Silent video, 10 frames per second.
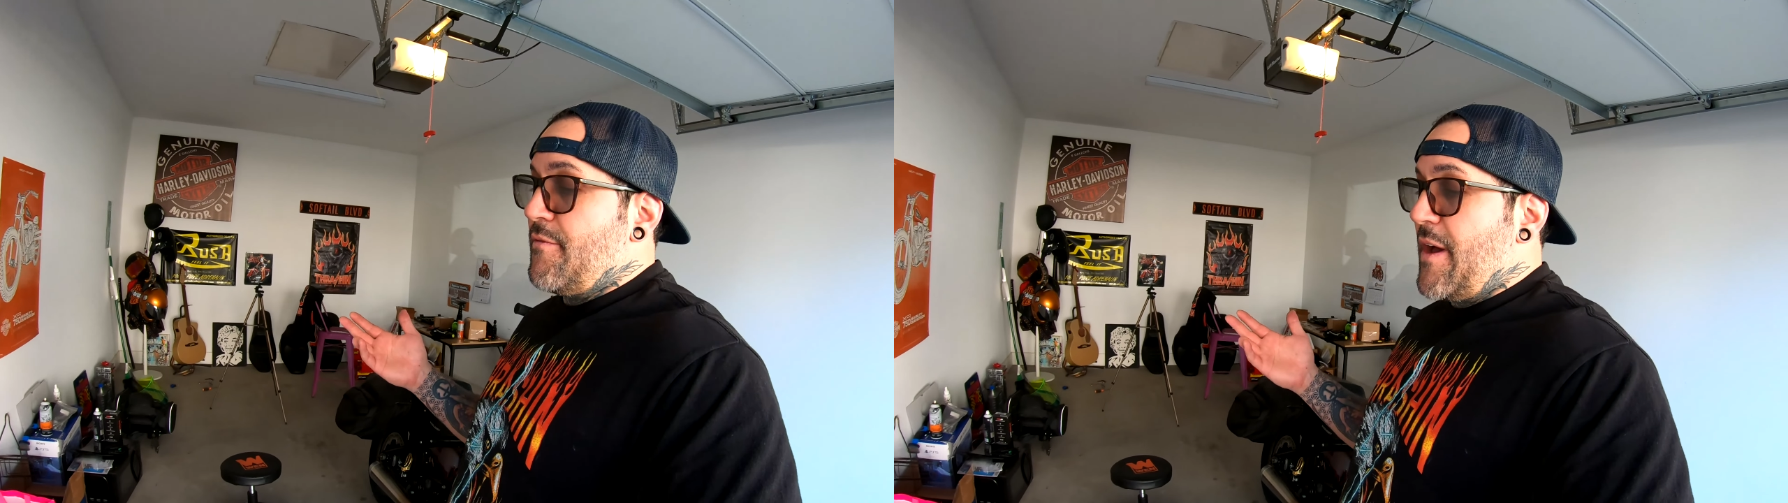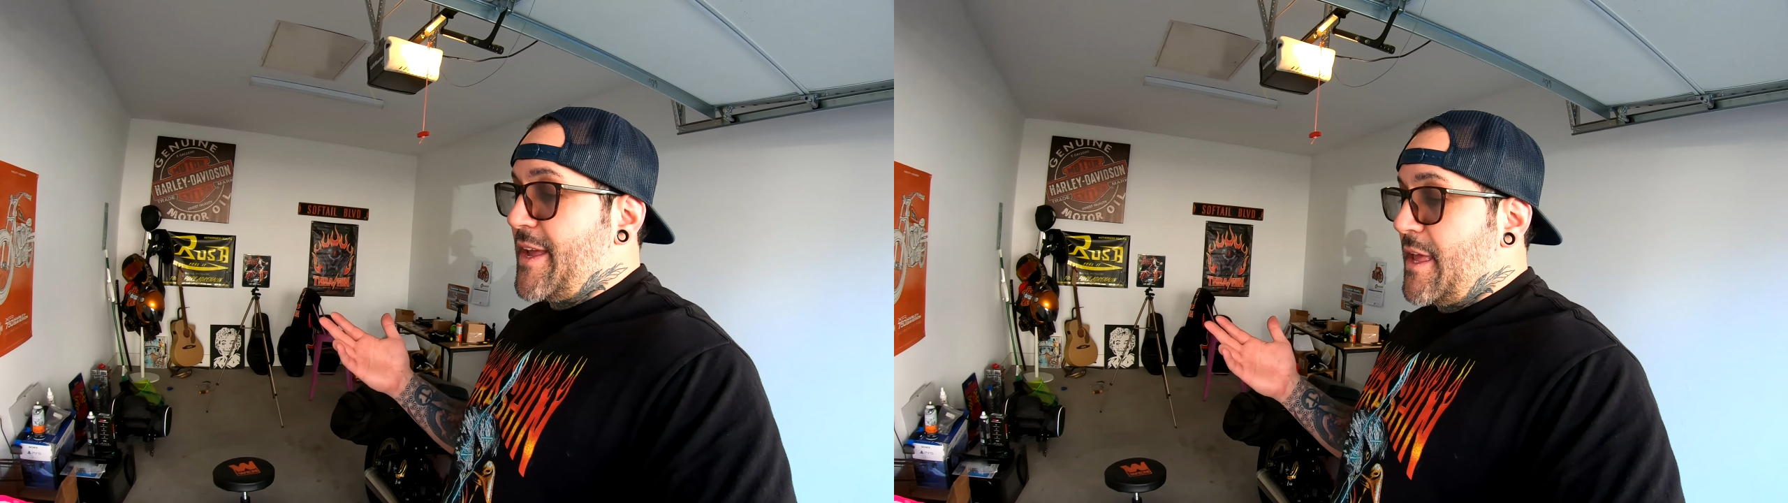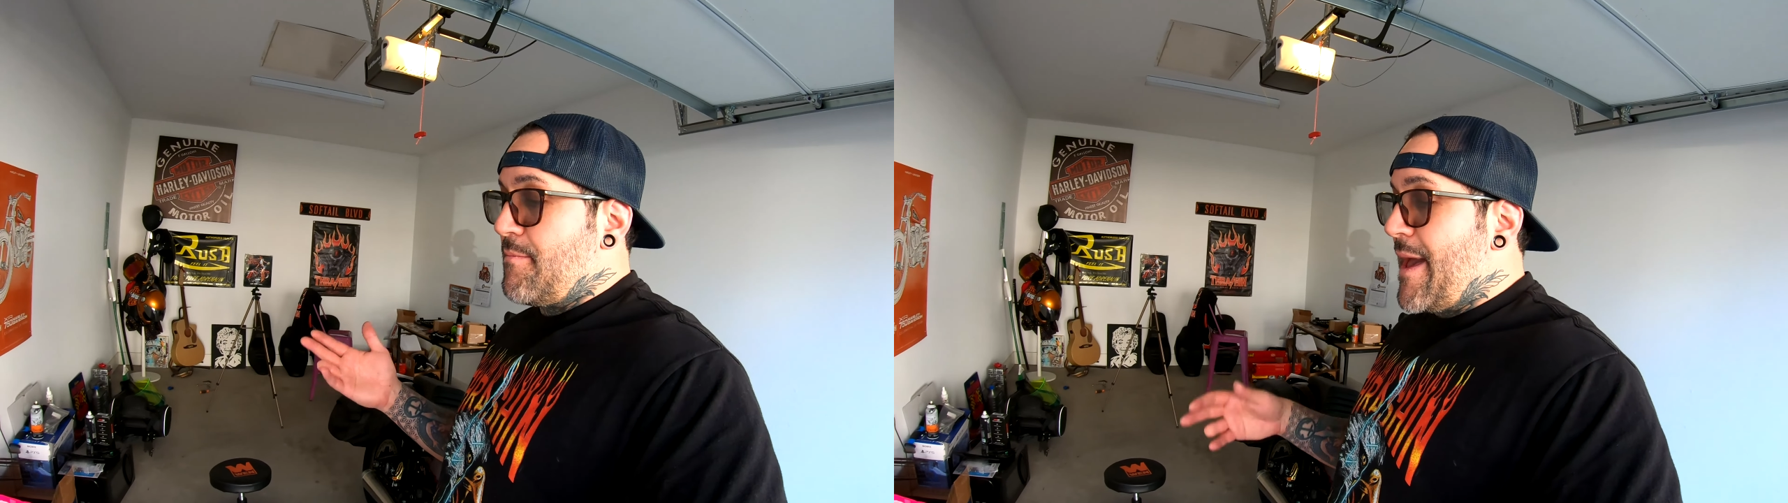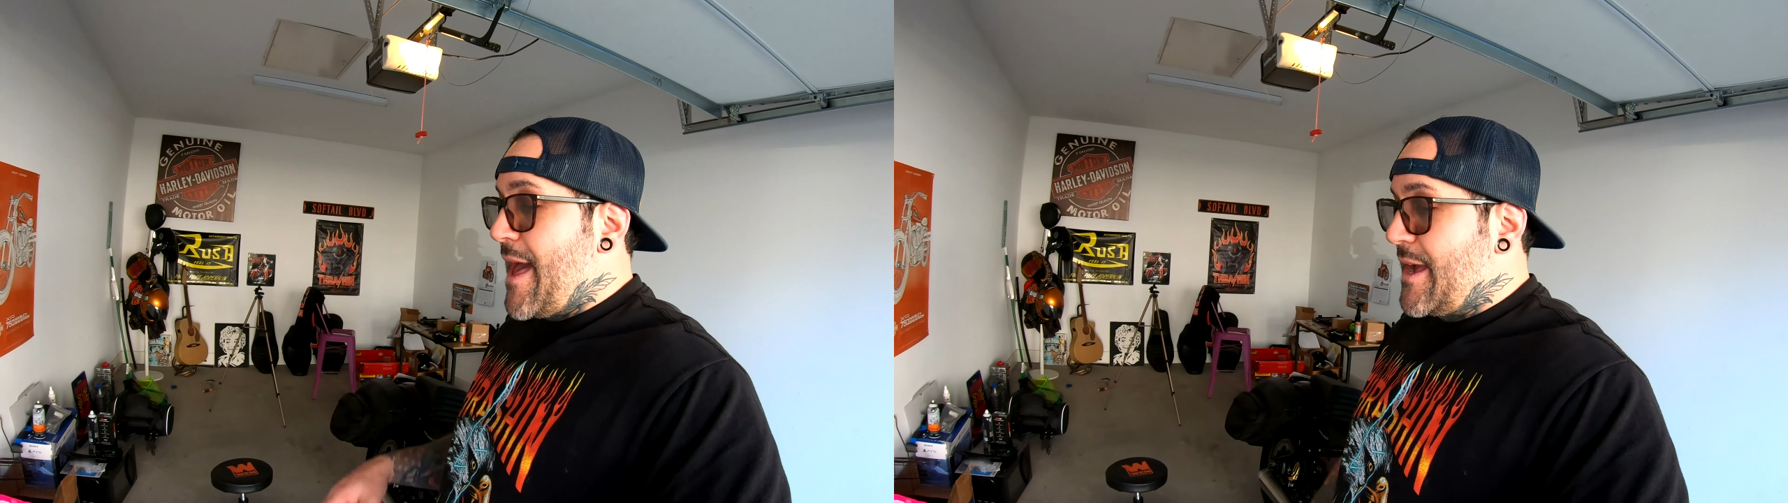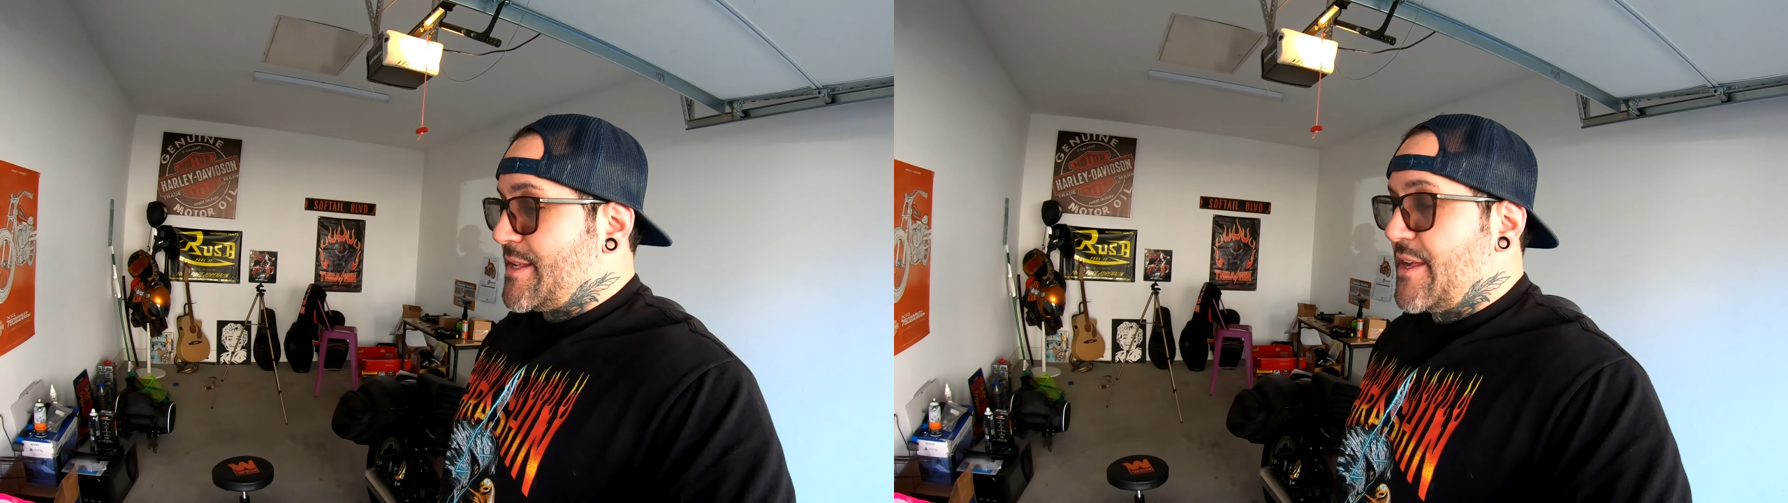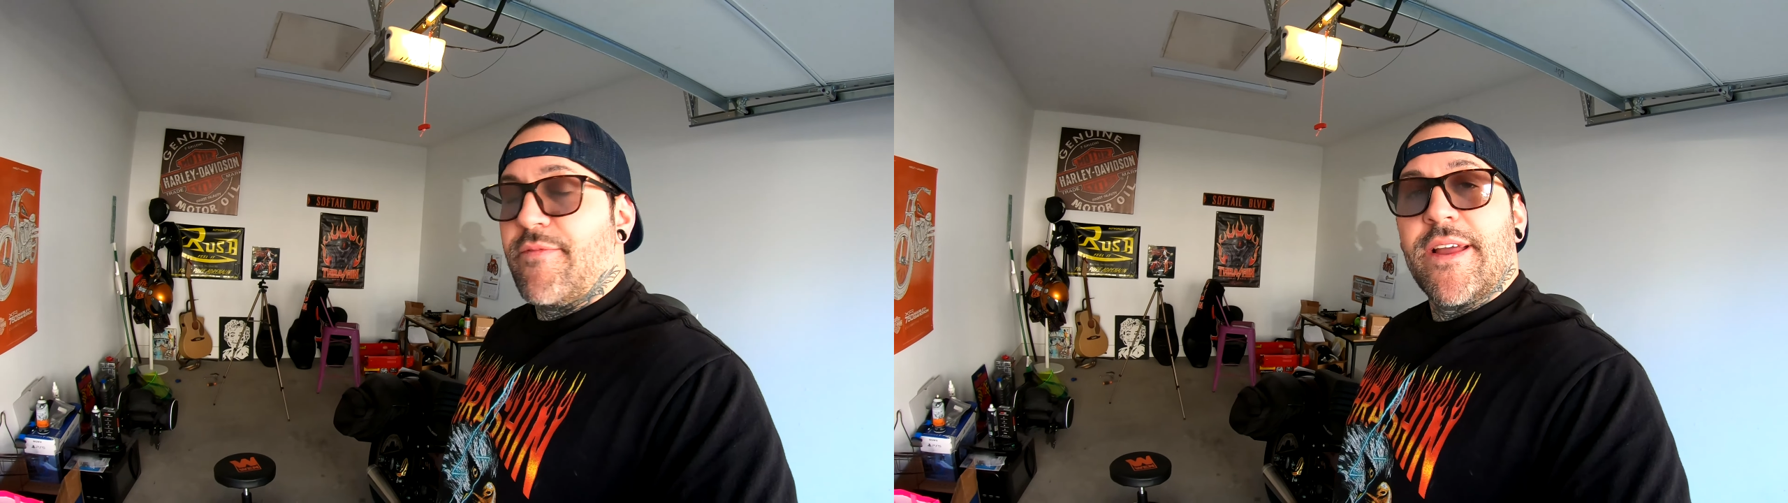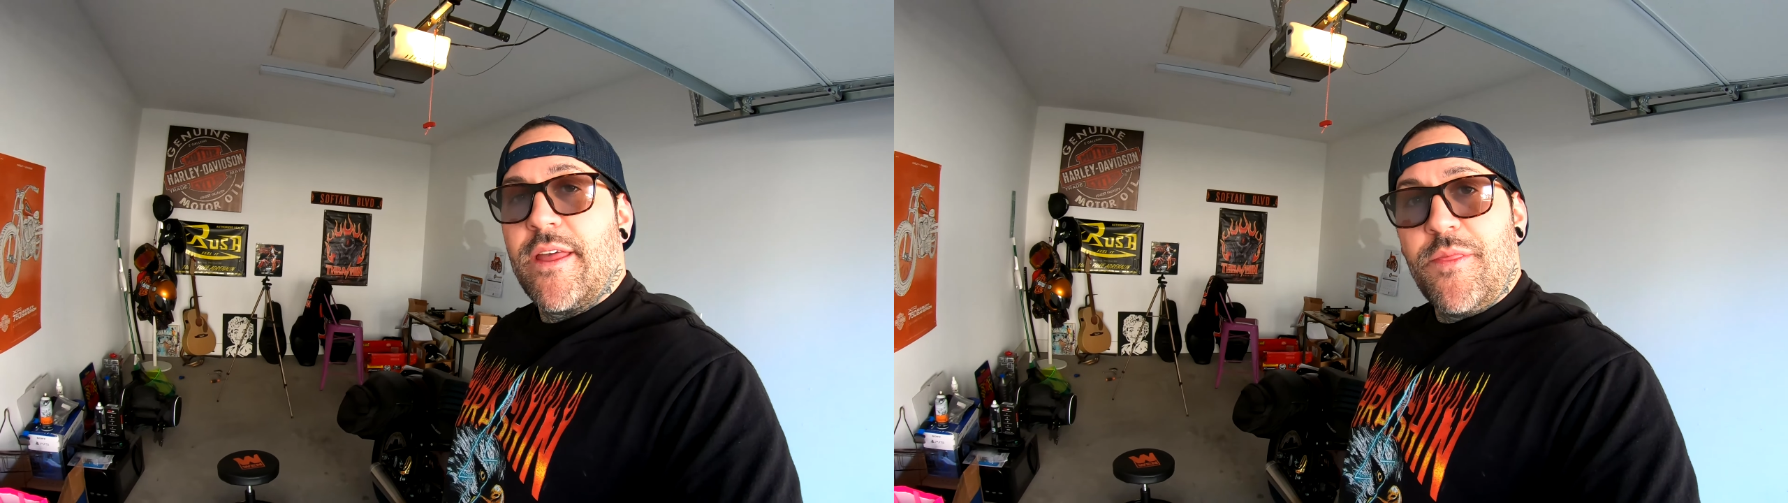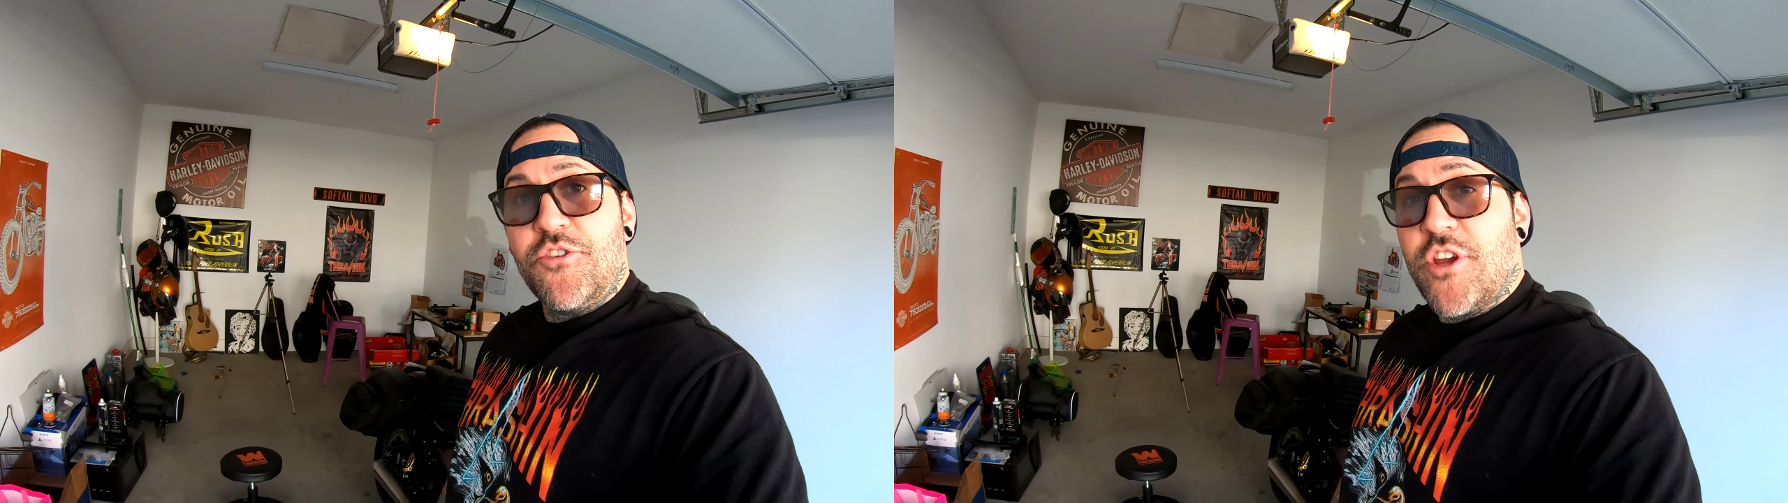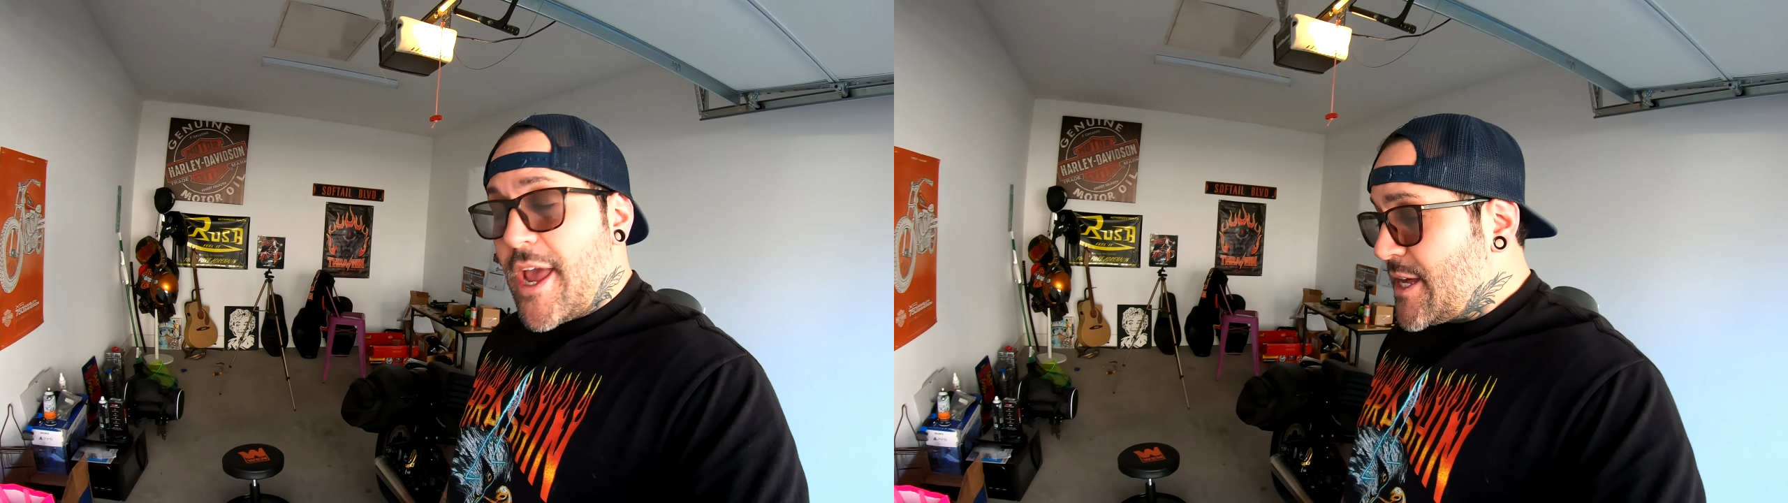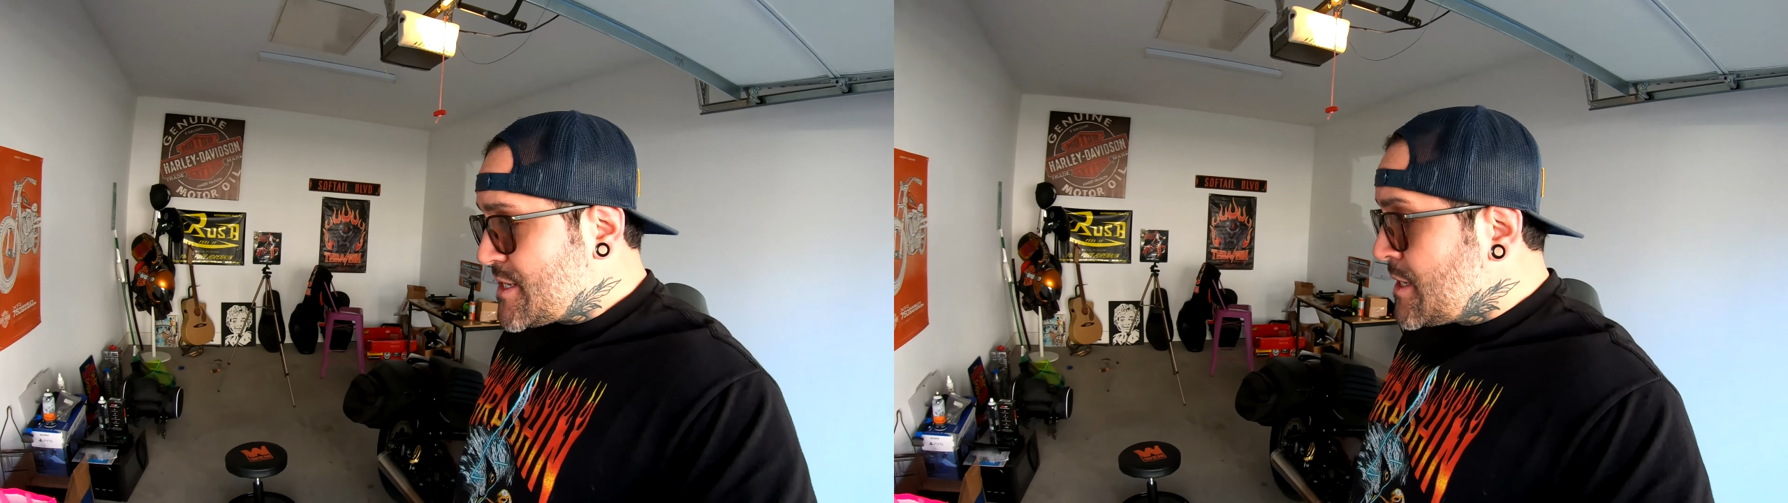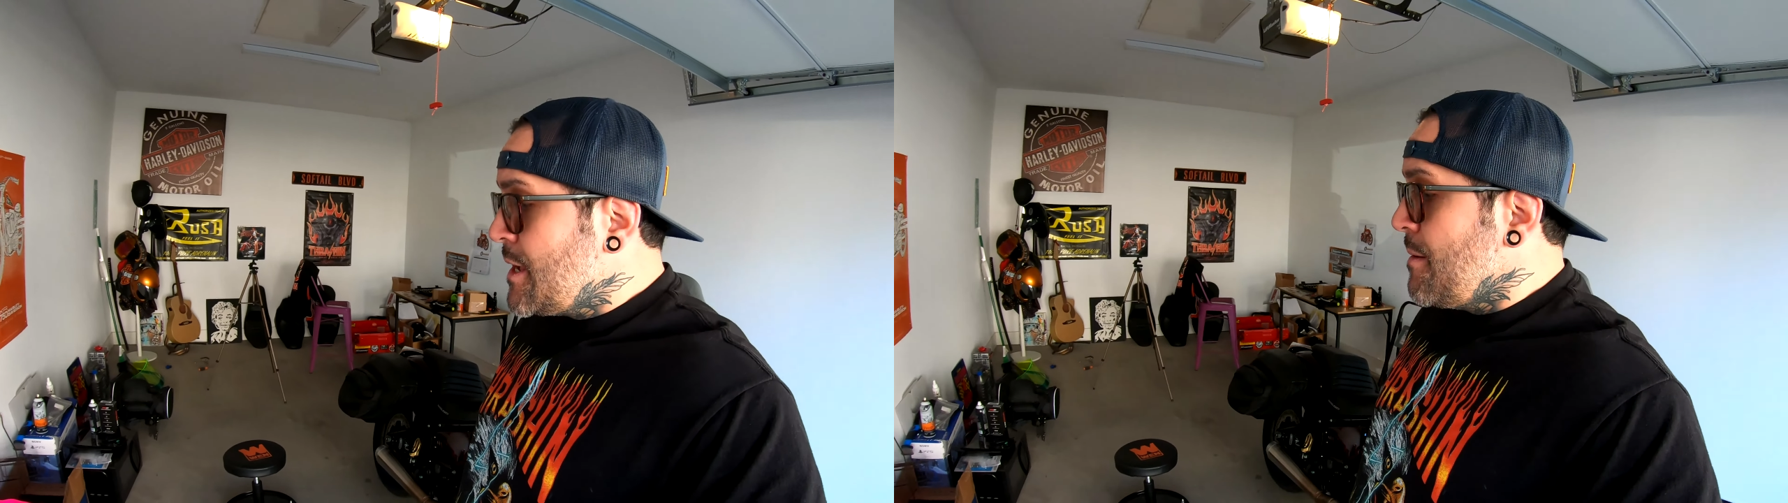Viking bags if I get the chance.